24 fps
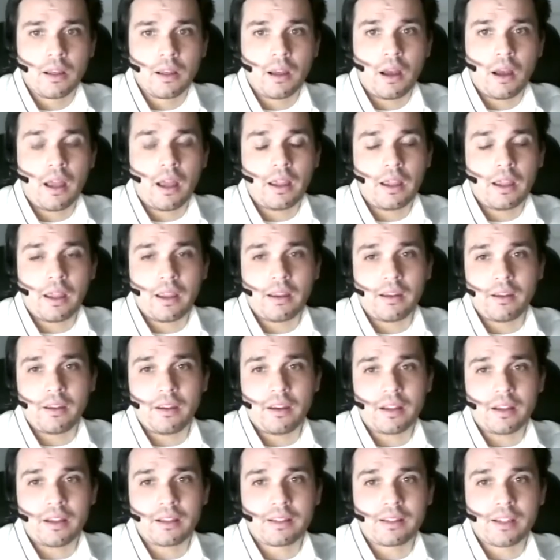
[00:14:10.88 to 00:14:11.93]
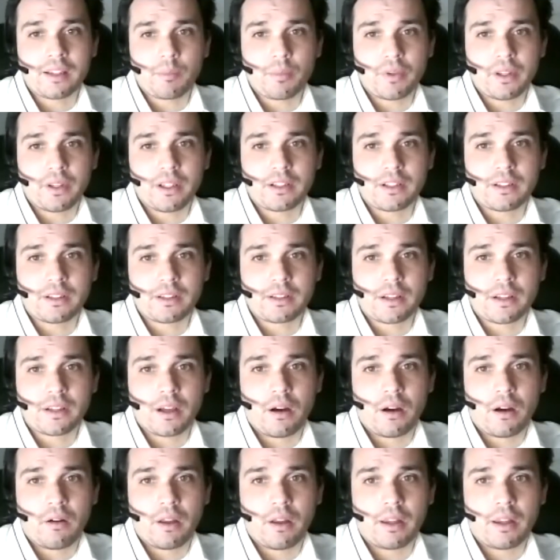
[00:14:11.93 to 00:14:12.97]
You could simply just
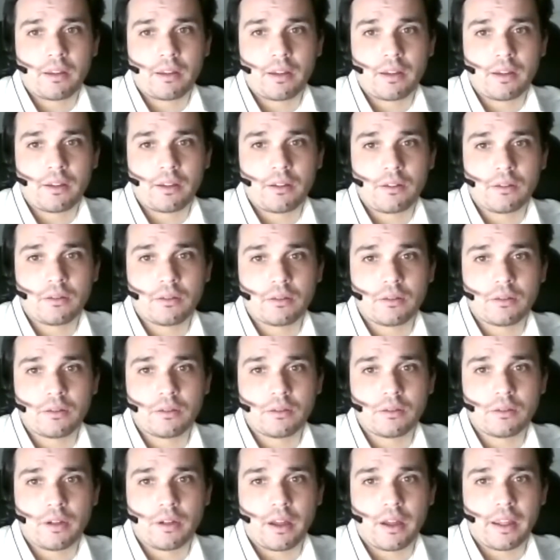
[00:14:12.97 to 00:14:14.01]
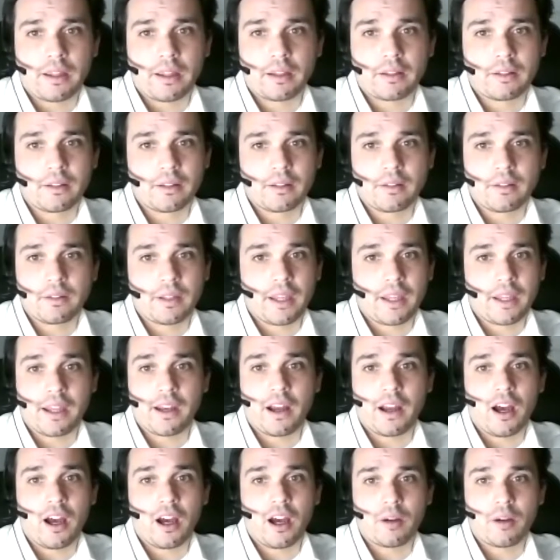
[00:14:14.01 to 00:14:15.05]
go into like
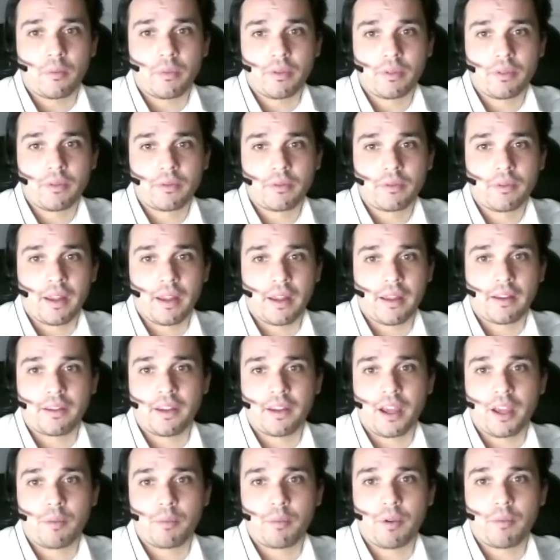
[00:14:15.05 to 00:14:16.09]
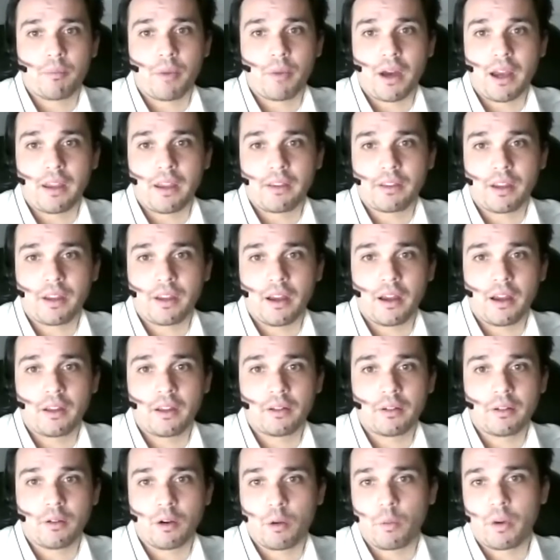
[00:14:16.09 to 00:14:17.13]
GitHub and then type in
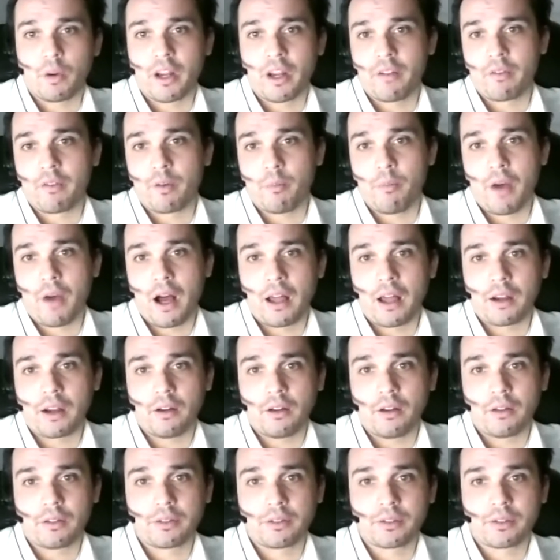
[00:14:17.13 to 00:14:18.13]
Python or whatever model.